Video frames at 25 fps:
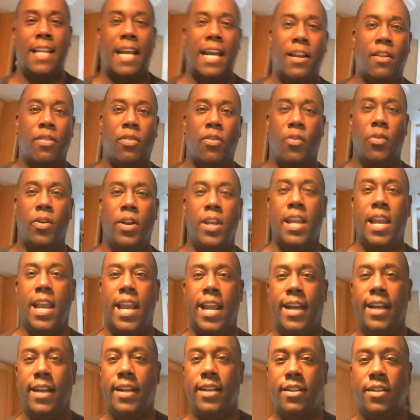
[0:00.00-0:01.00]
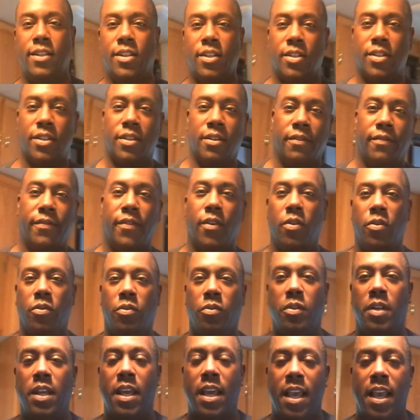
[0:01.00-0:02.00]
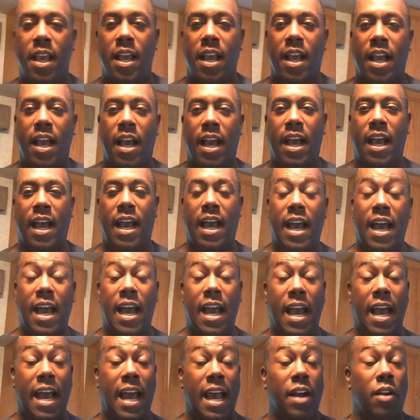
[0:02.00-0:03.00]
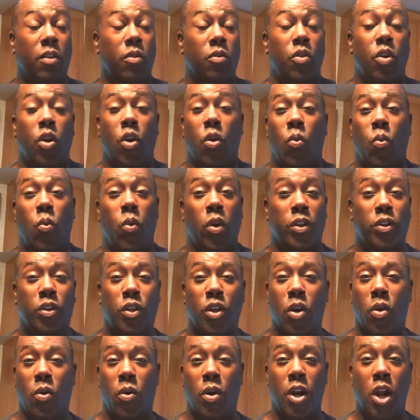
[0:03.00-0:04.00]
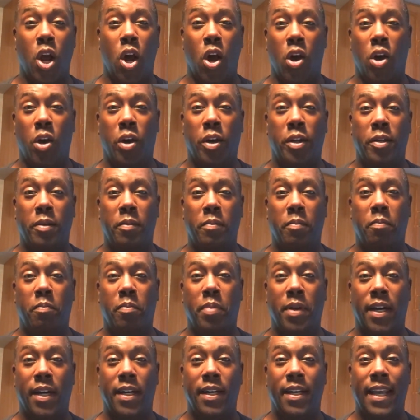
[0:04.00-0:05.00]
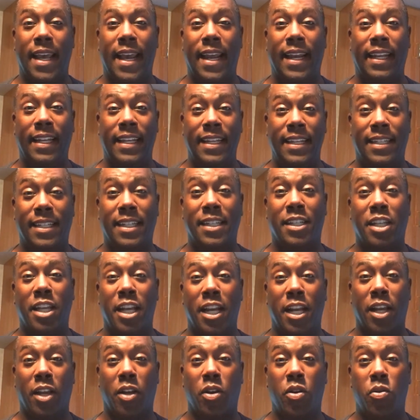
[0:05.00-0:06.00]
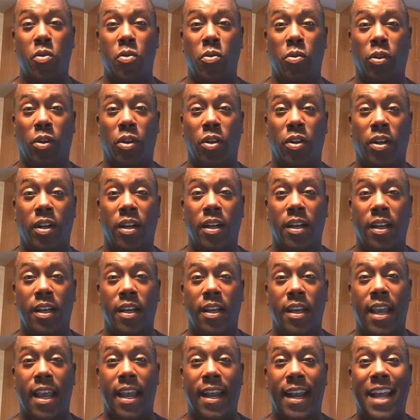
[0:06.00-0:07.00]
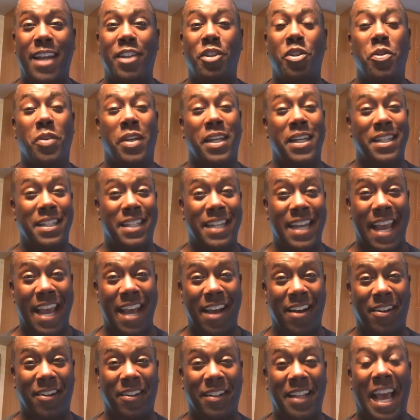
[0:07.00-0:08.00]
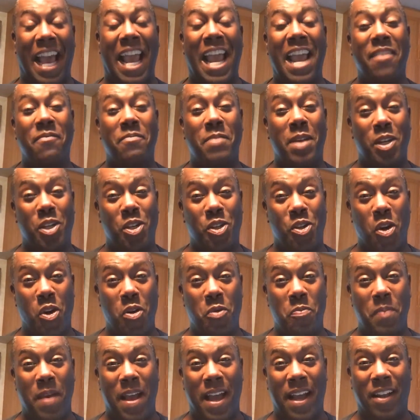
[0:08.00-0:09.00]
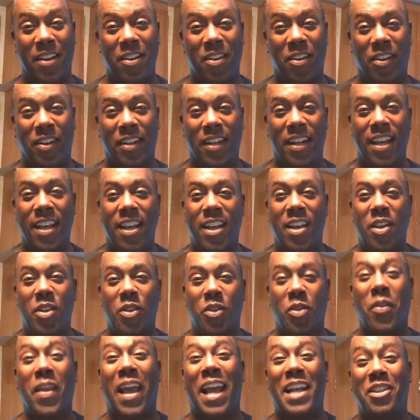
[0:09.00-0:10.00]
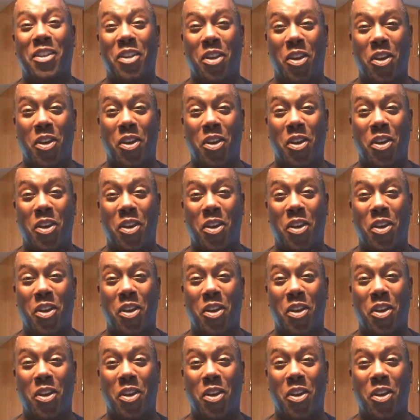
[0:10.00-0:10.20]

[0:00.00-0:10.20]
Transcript: not 38, it's just the phone. I don't know what's going on, but at least it's getting cooler, and as you can tell, I have my shirt back on, so that's a